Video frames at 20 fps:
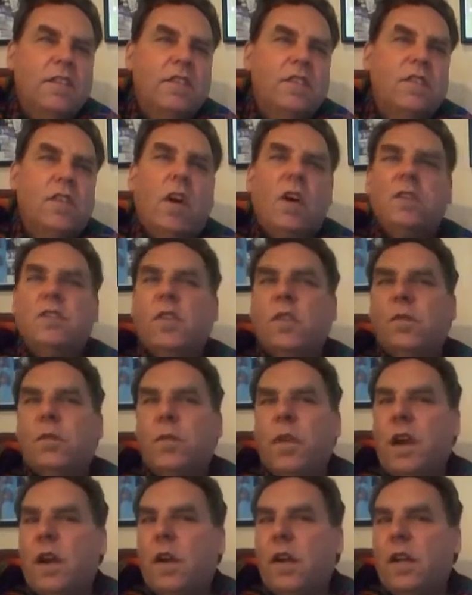is also
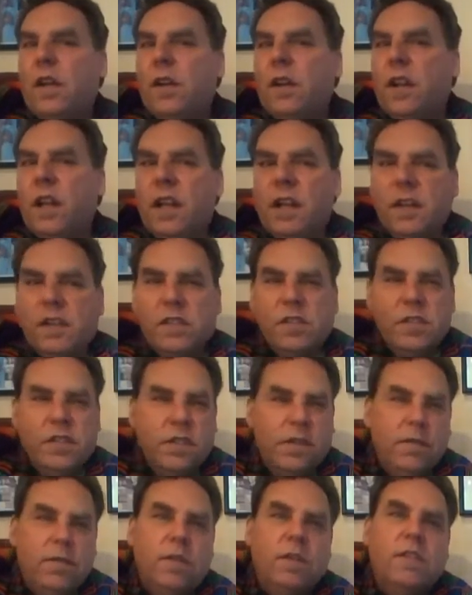very good
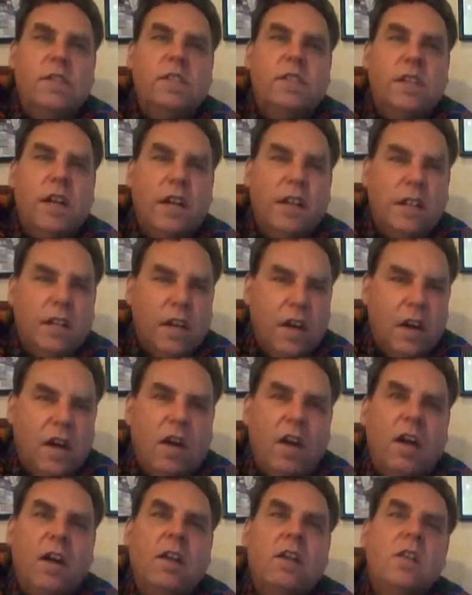energy for studying
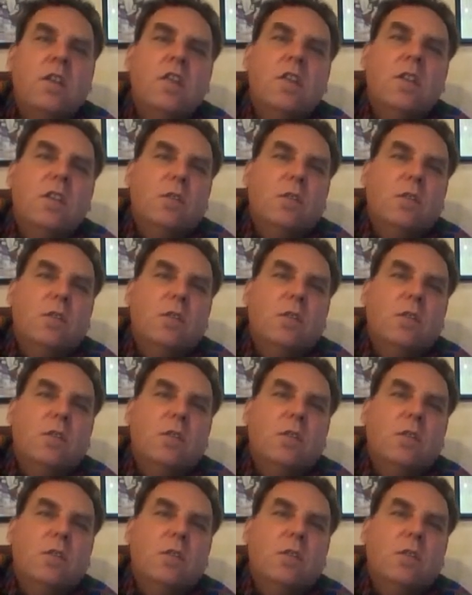art,